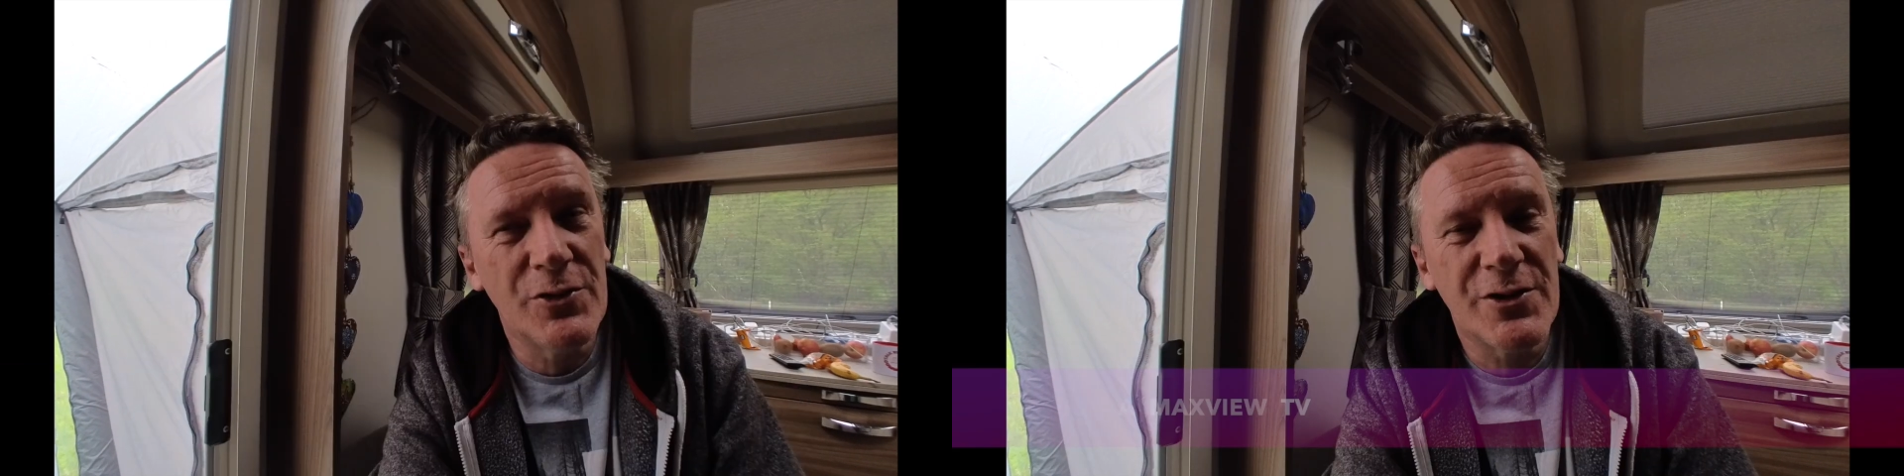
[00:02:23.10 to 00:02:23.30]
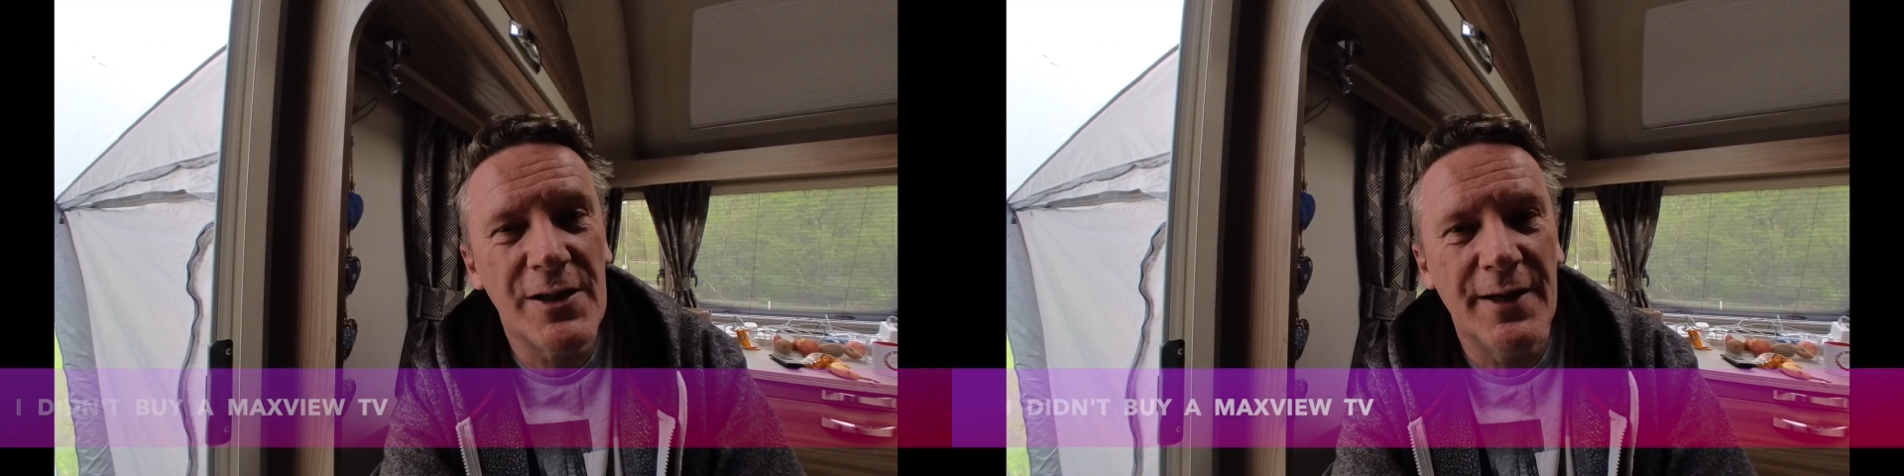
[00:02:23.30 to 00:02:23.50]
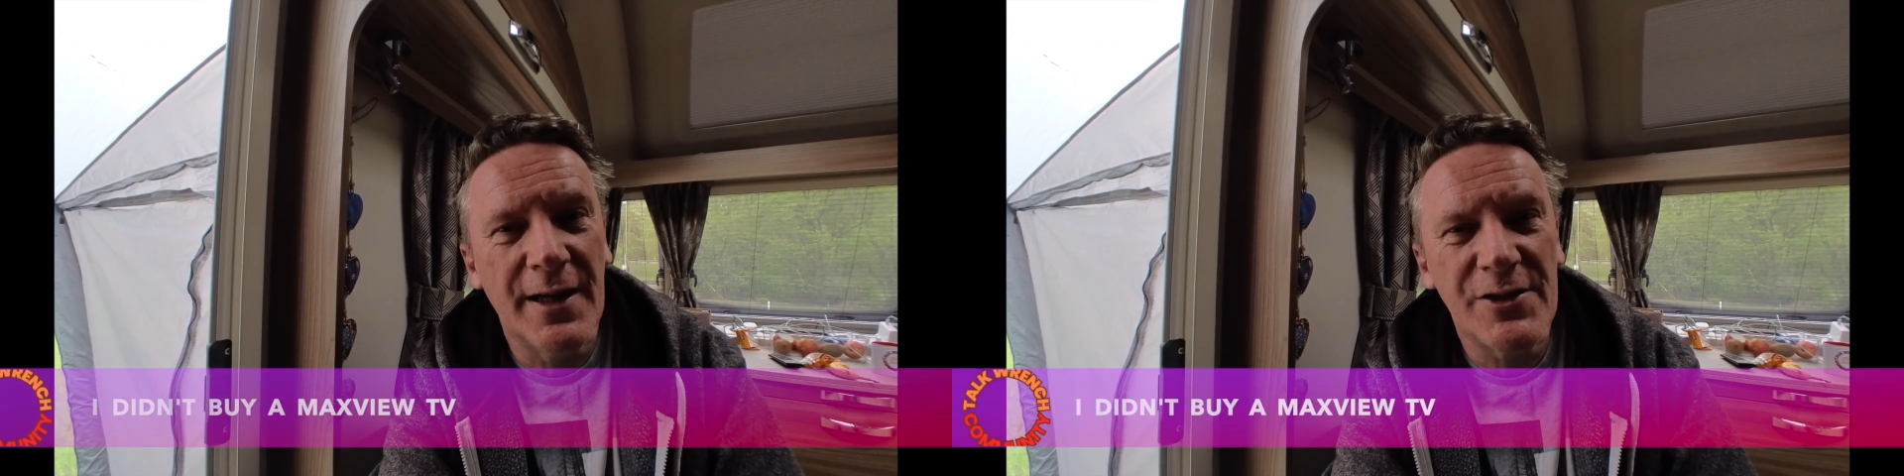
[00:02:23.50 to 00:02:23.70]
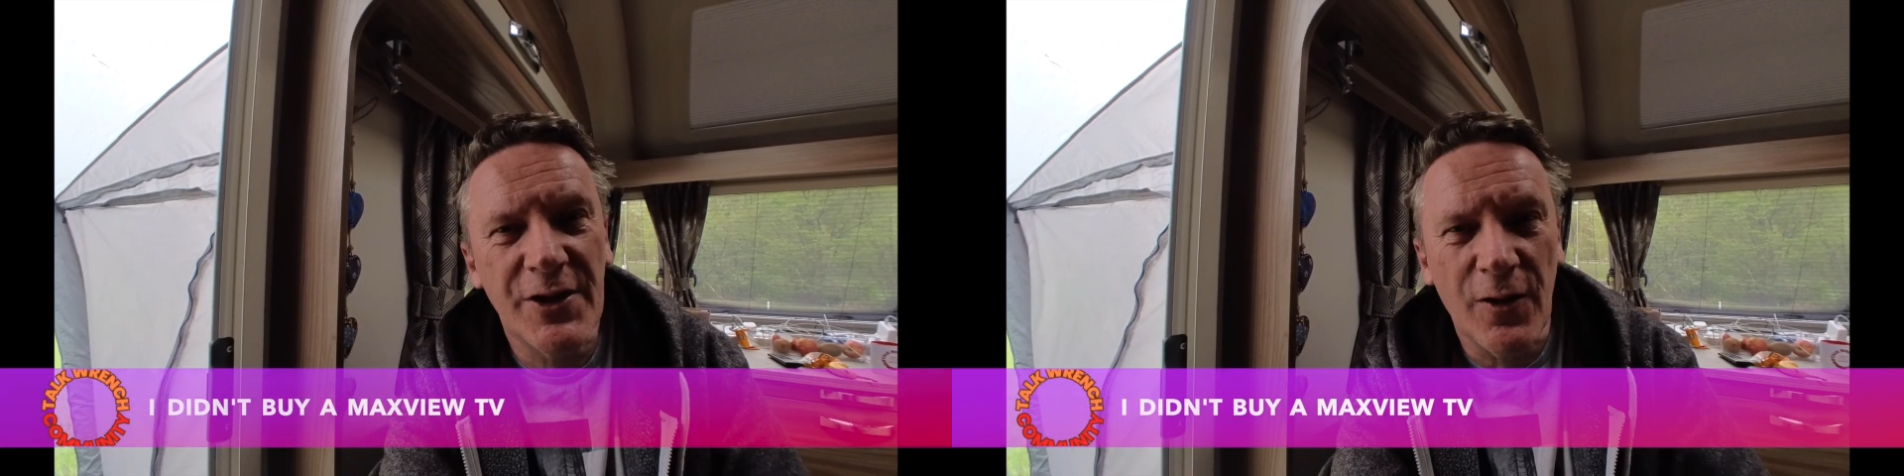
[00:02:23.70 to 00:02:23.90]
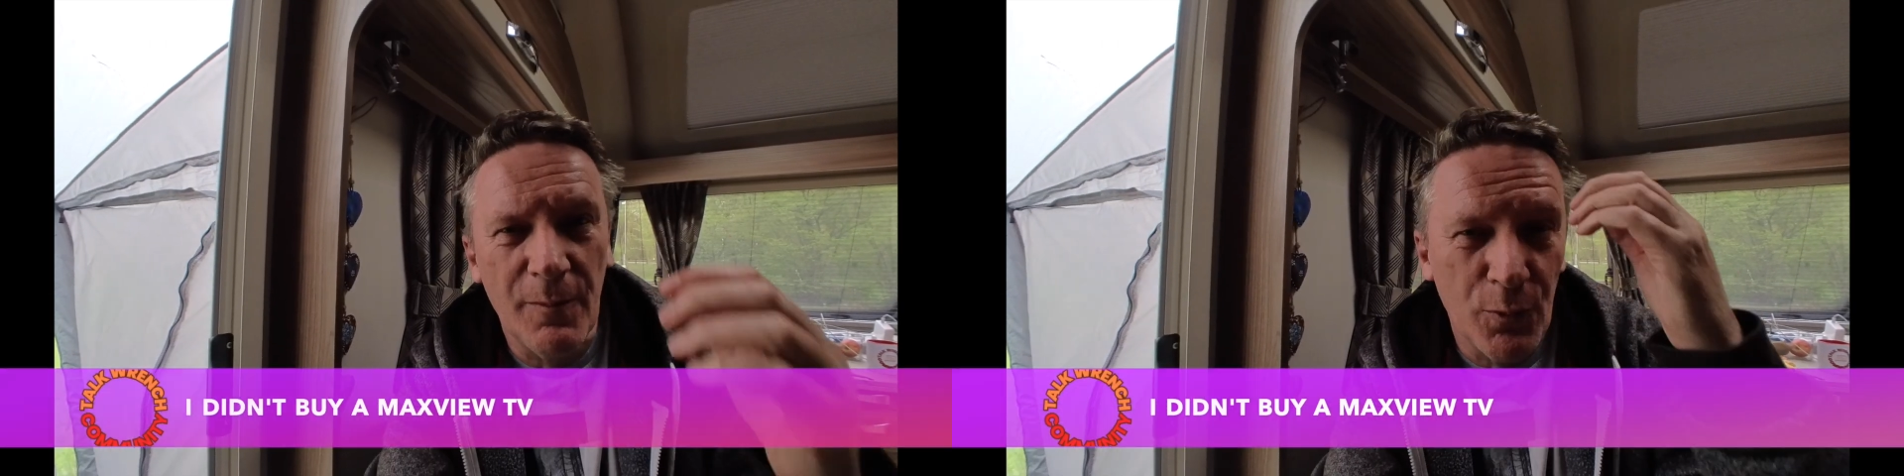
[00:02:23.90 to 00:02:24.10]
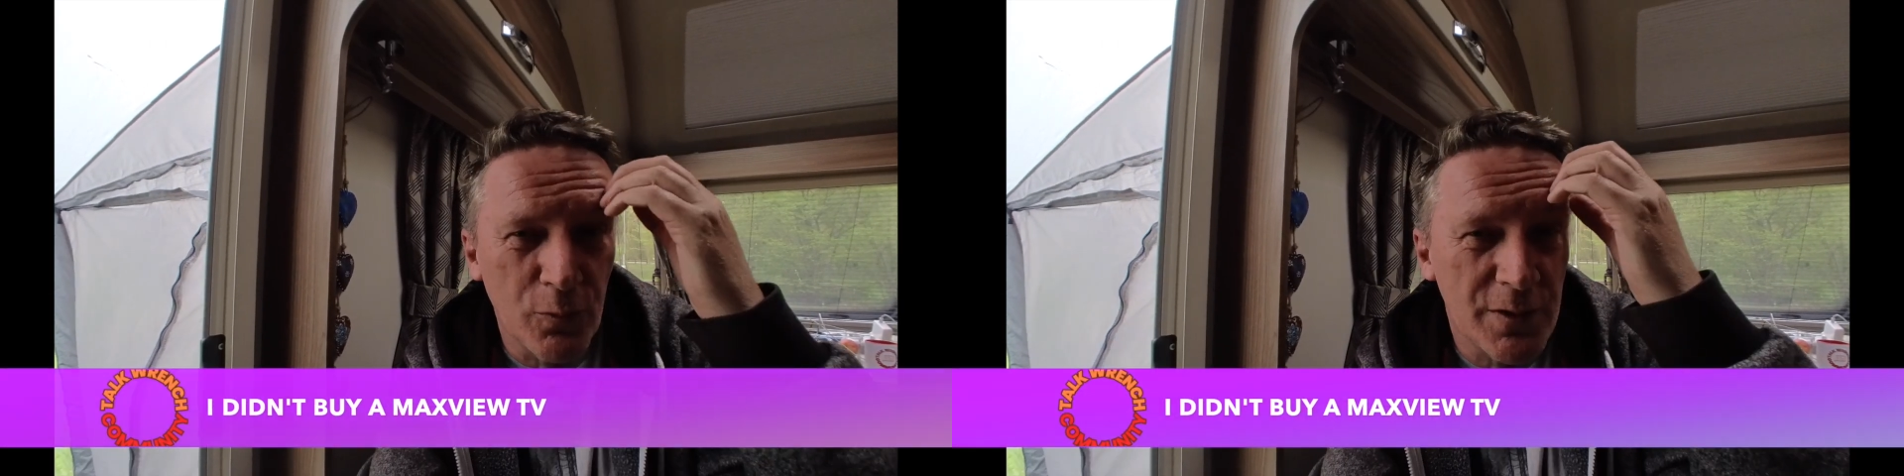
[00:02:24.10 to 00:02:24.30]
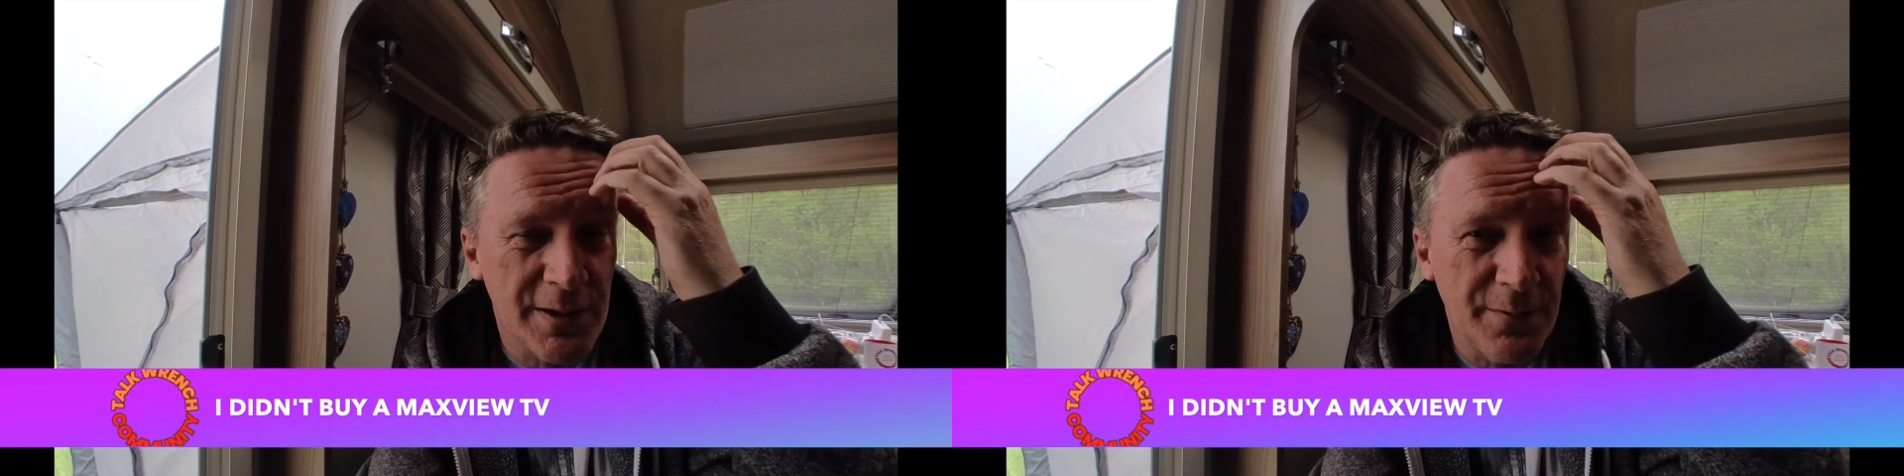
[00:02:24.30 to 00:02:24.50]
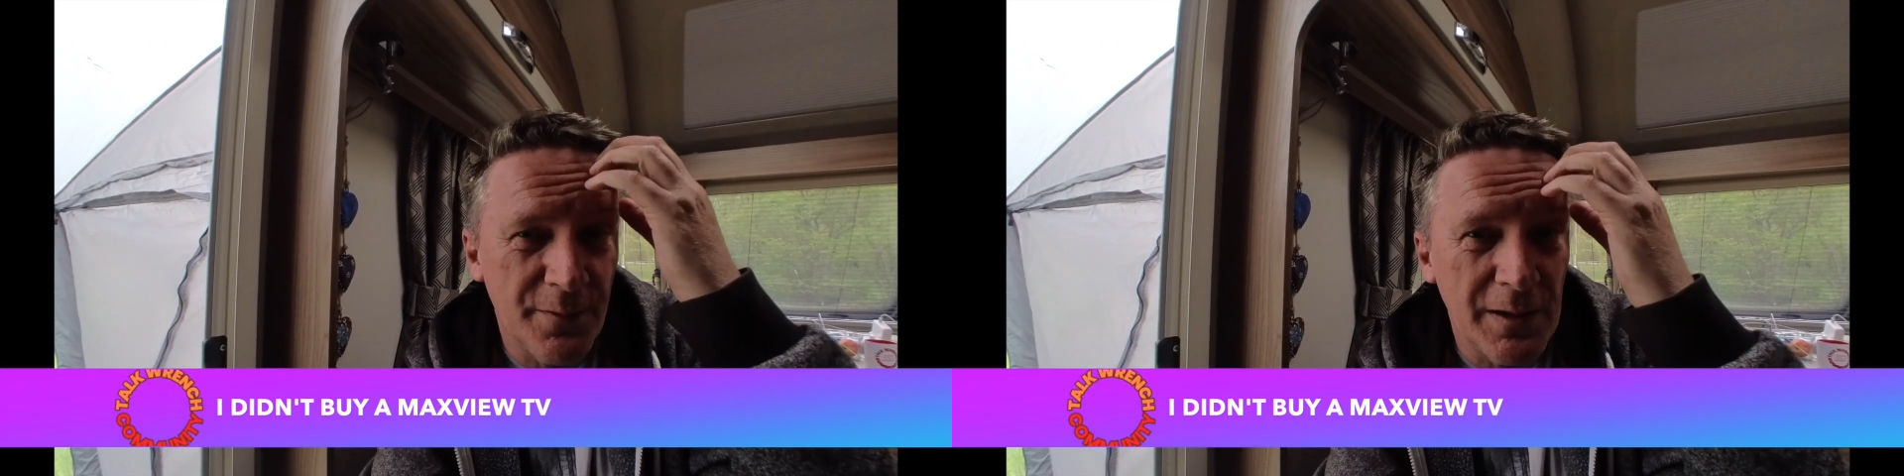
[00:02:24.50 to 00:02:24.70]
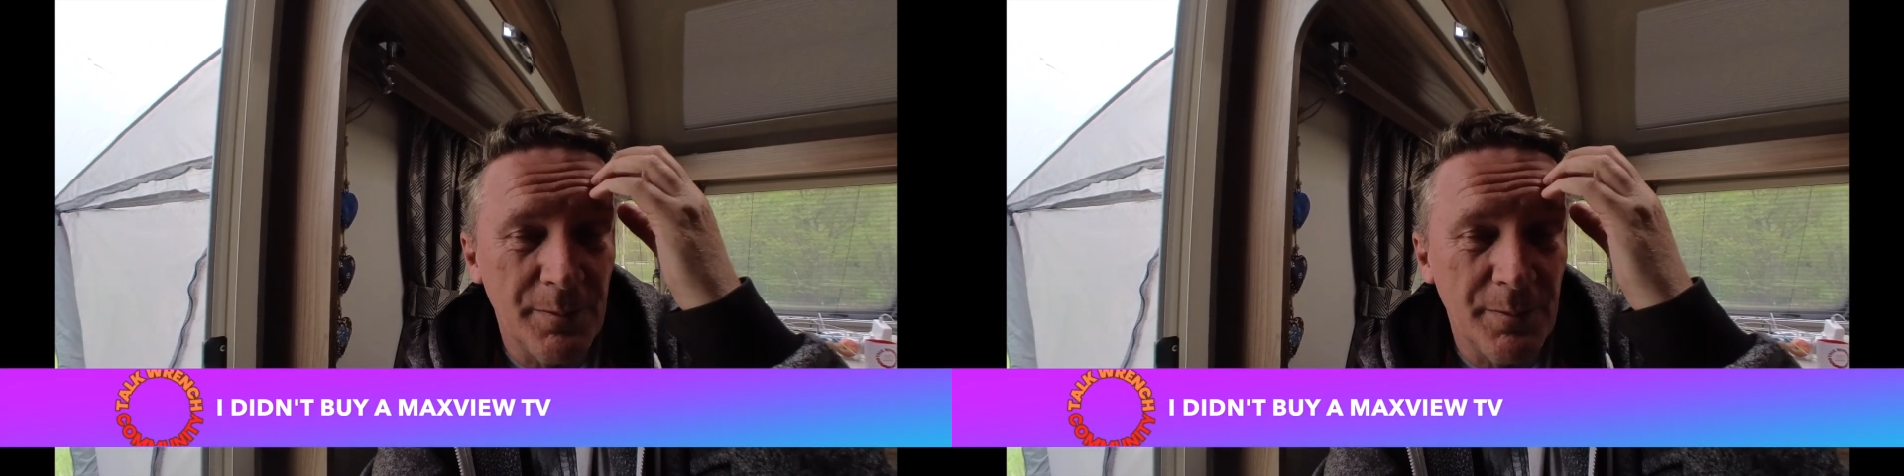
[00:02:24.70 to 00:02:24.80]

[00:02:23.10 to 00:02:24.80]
just saying that so that I bought the TV,